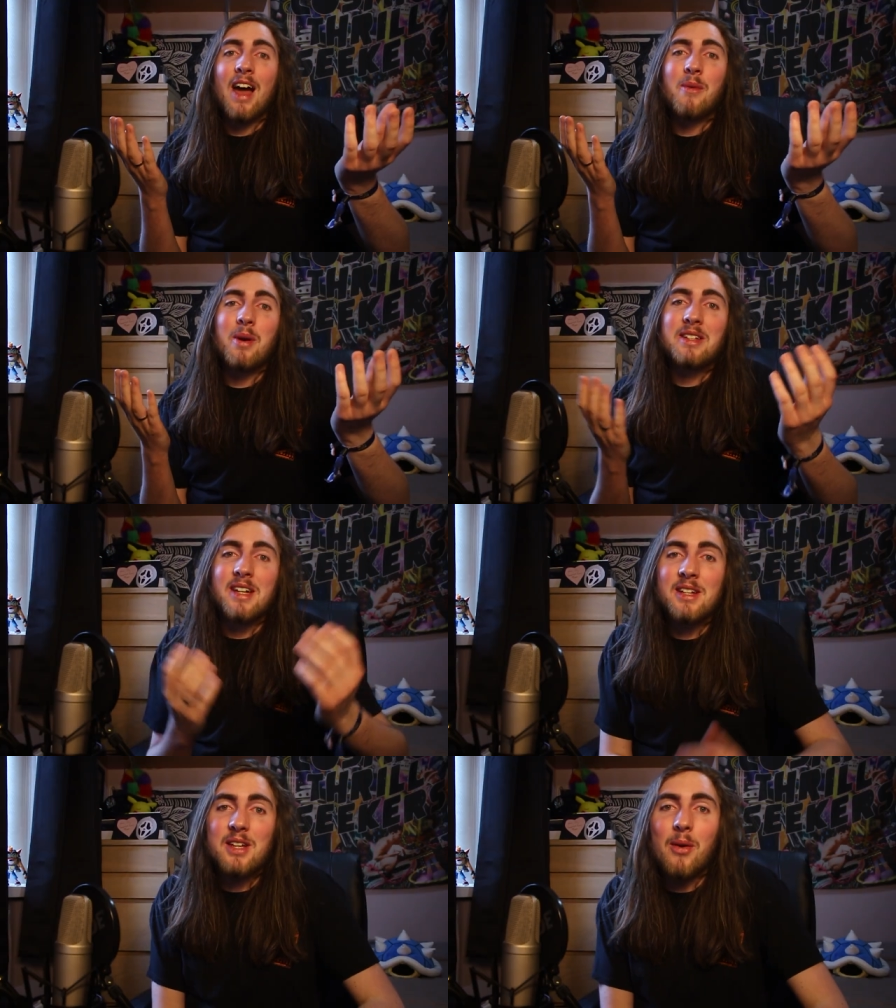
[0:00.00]
and we
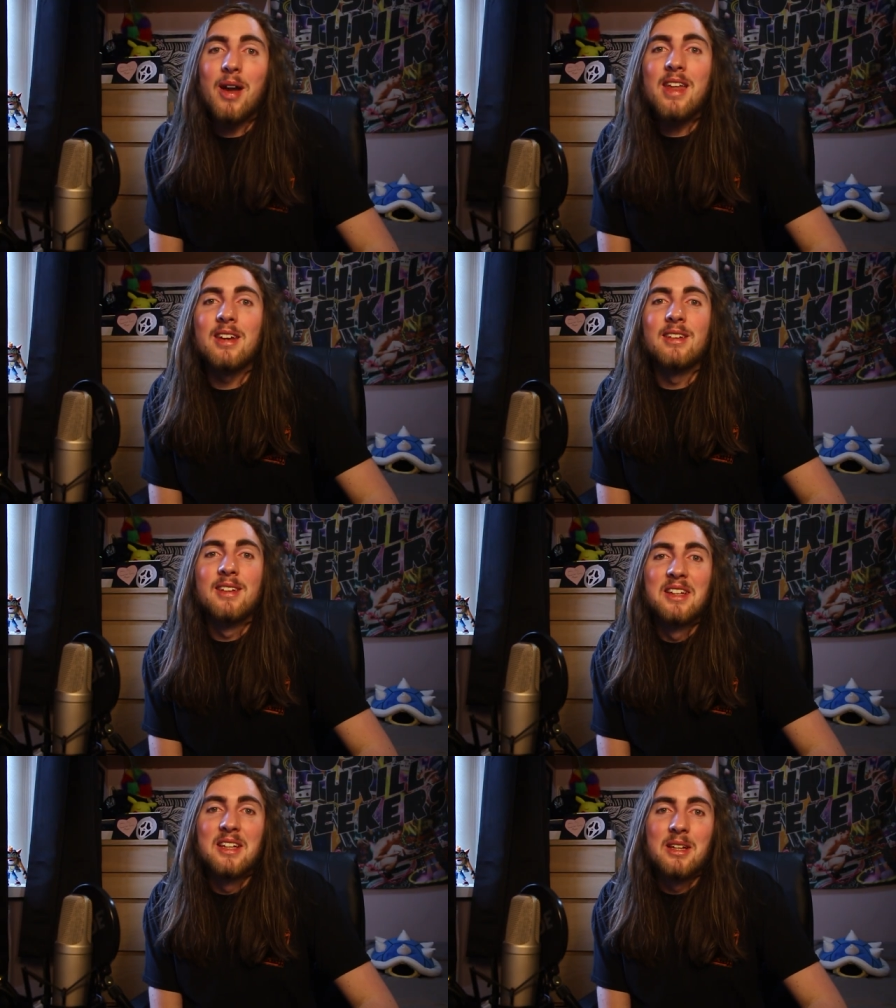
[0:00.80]
didn't go in
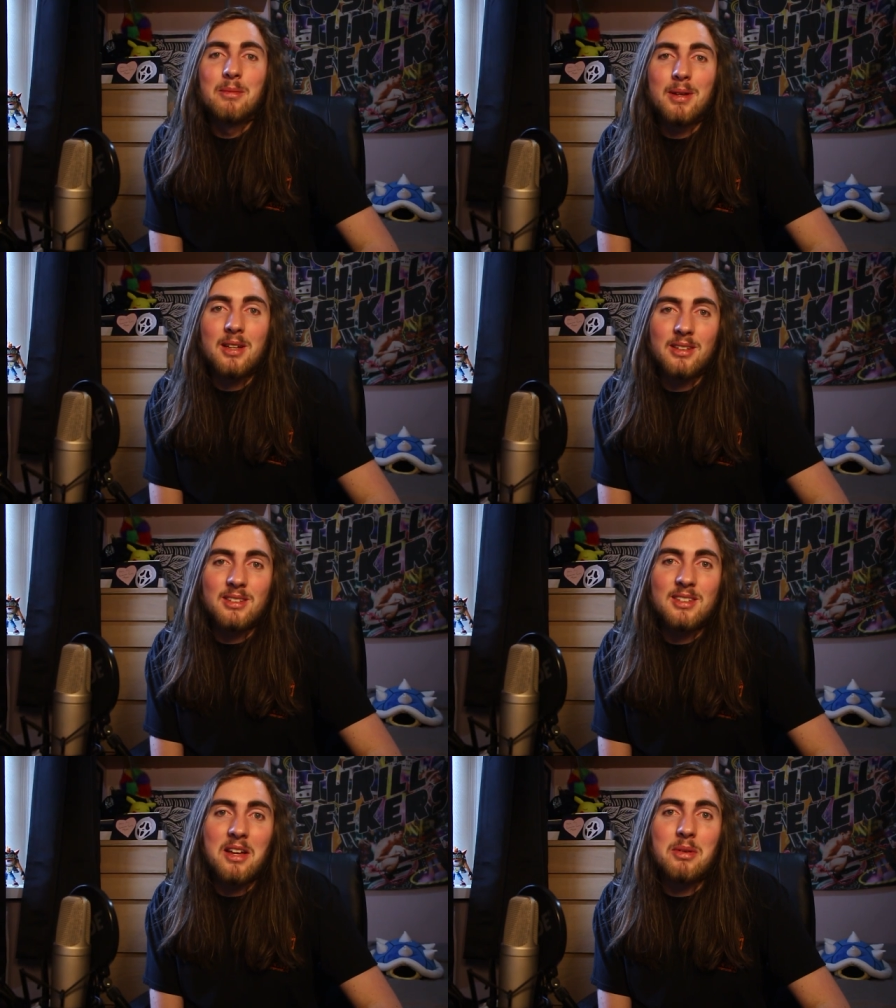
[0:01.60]

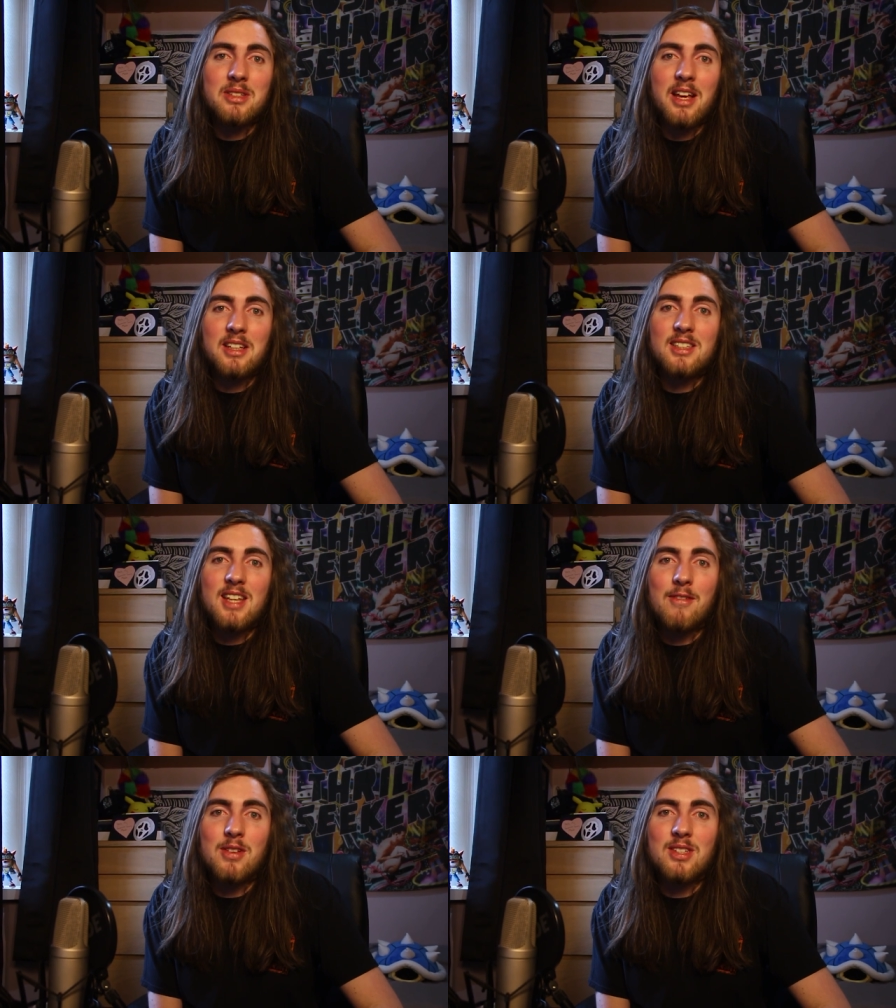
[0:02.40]
because there was like
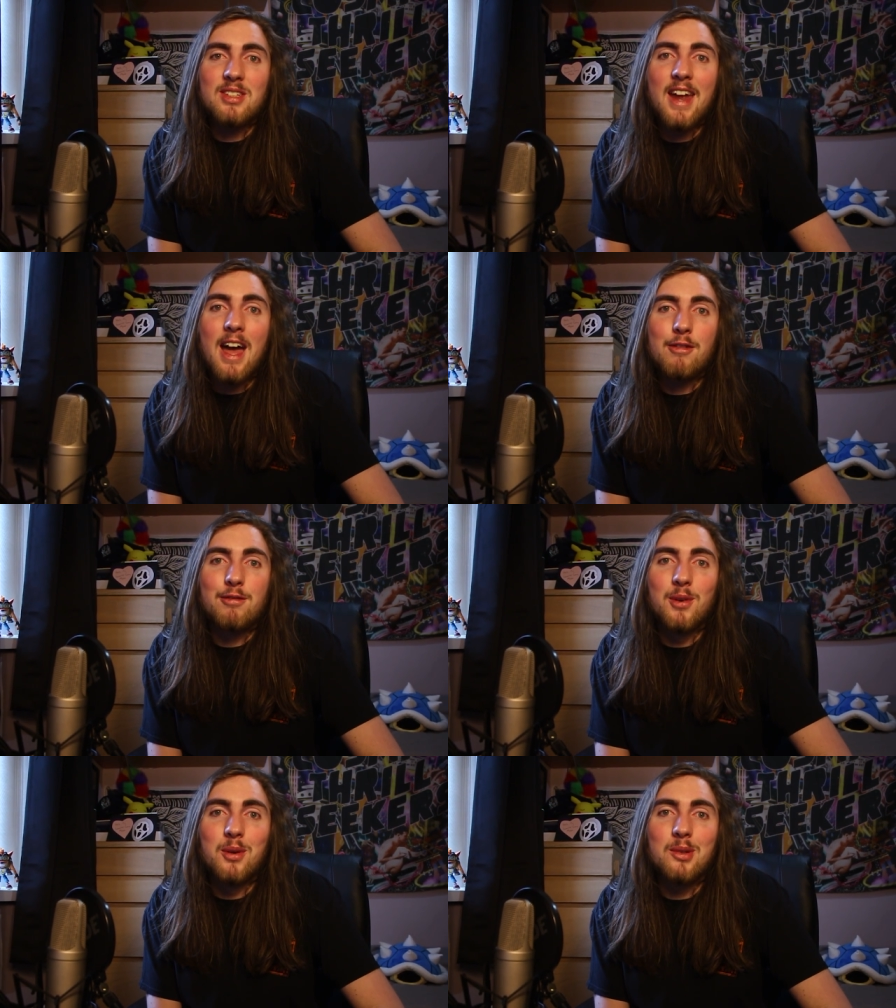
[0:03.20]
7
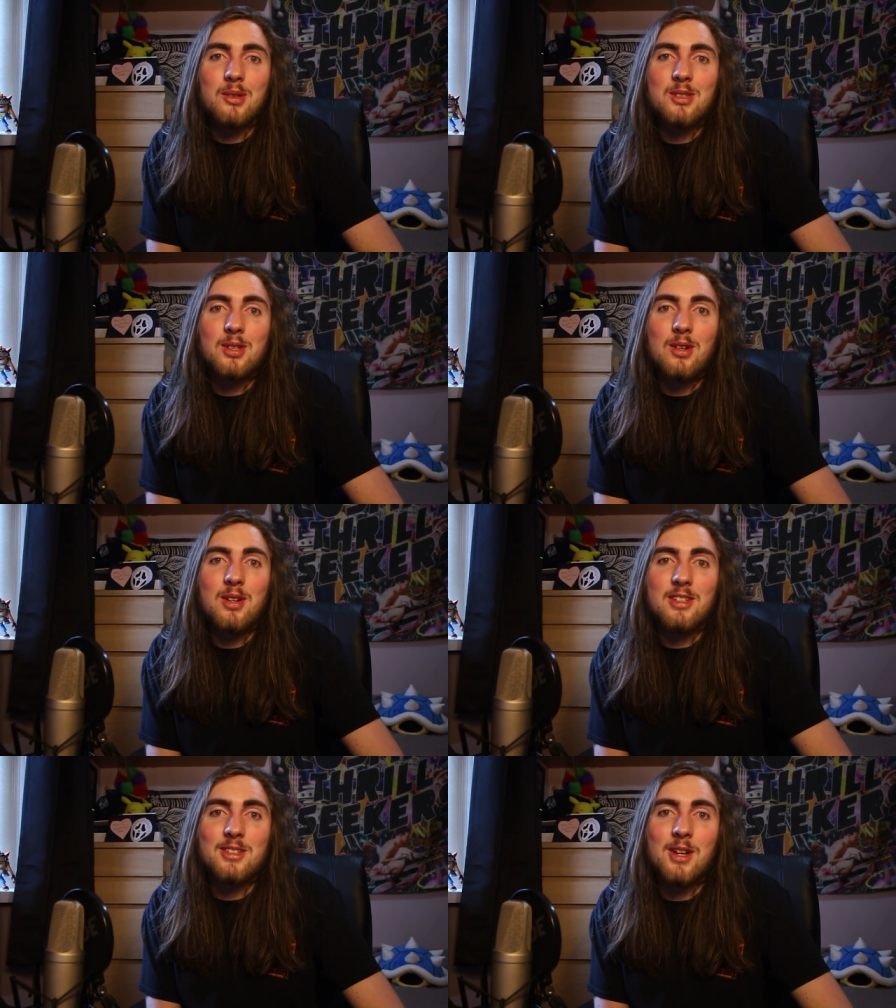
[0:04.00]
staff all stood
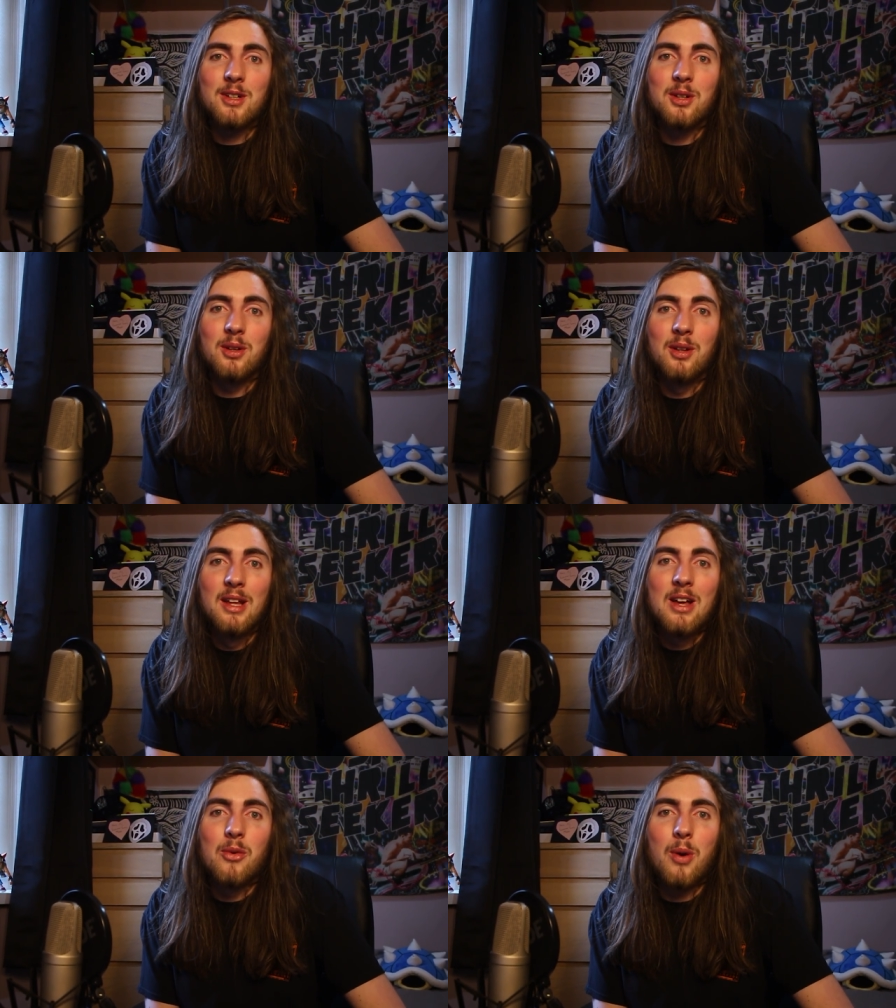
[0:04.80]
in a circle
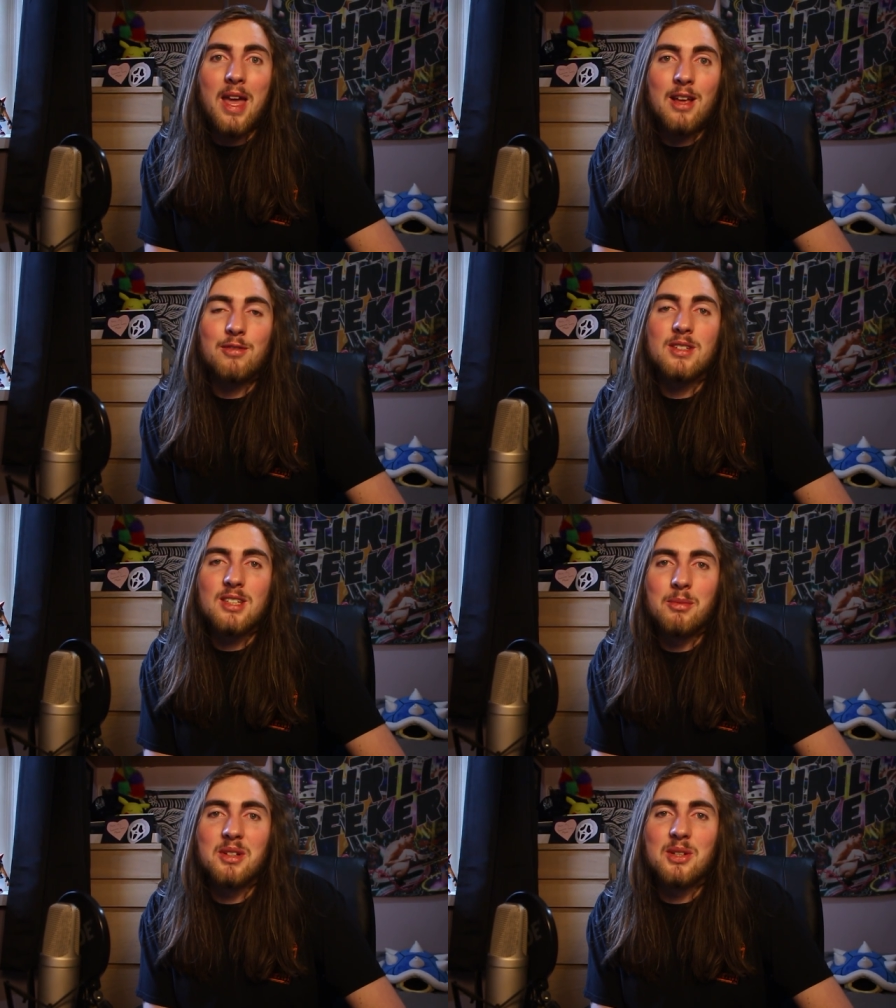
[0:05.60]
waiting for
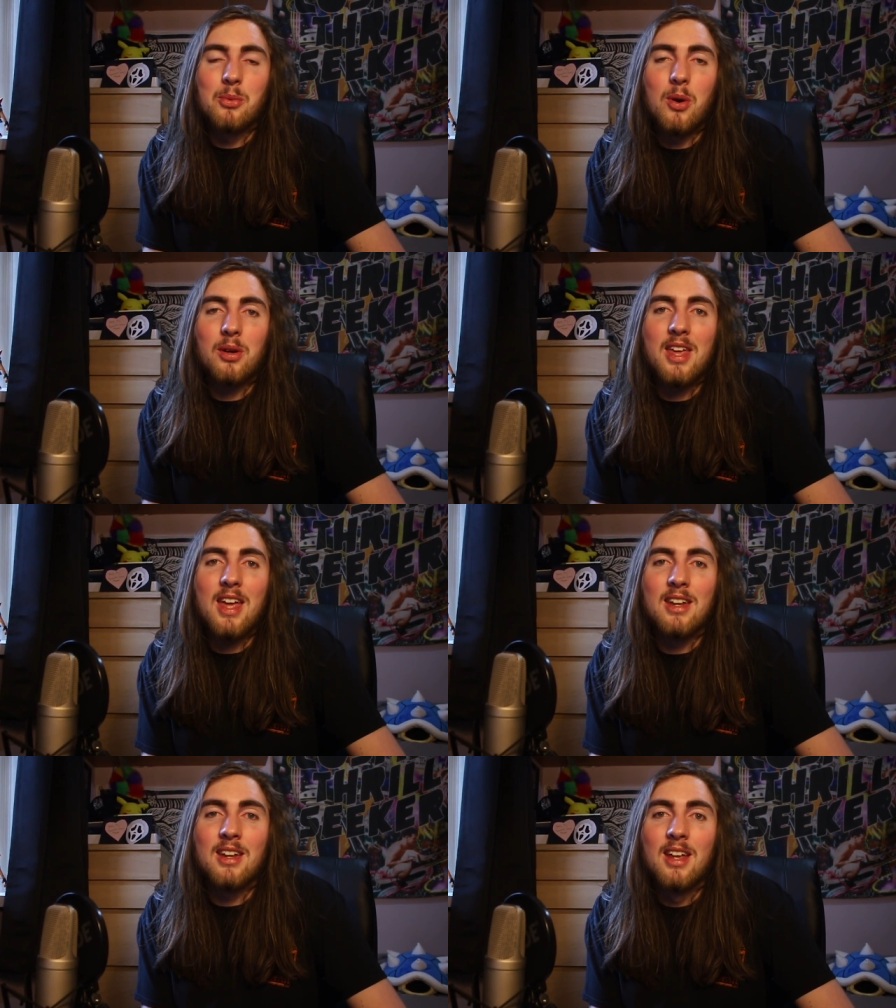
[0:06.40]
someone to walk
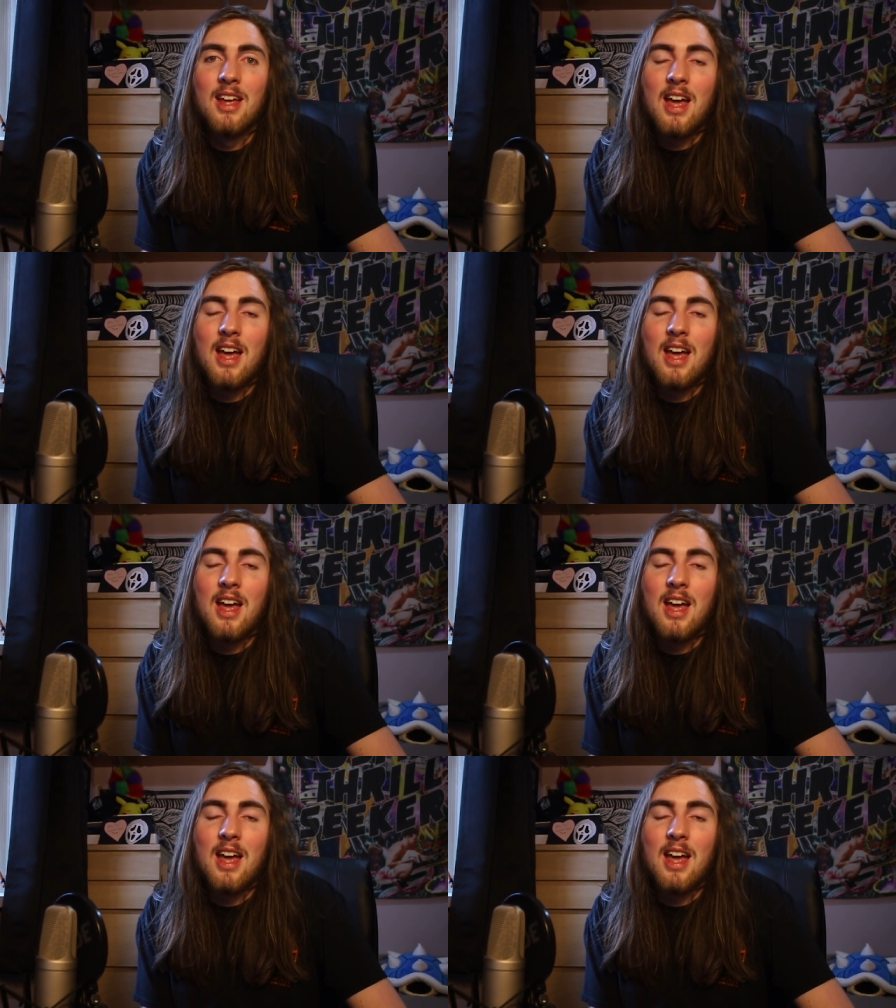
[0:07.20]
in,